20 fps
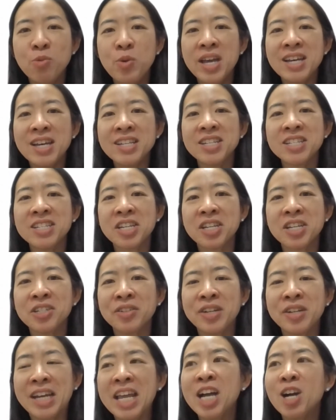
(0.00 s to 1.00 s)
We as a
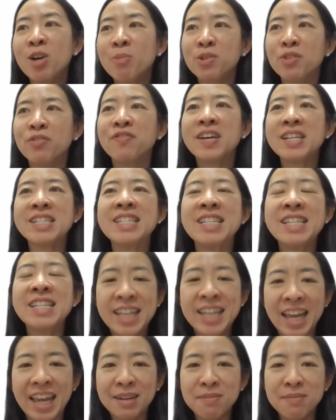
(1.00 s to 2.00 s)
secretariat help to
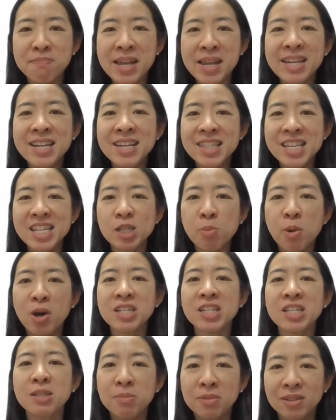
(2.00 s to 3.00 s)
facilitate making this
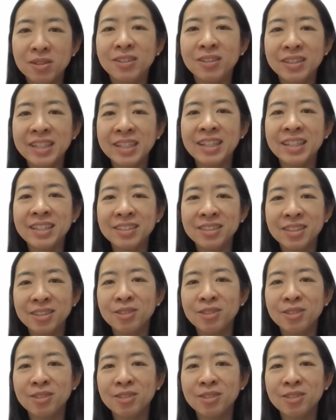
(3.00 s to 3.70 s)
possible, and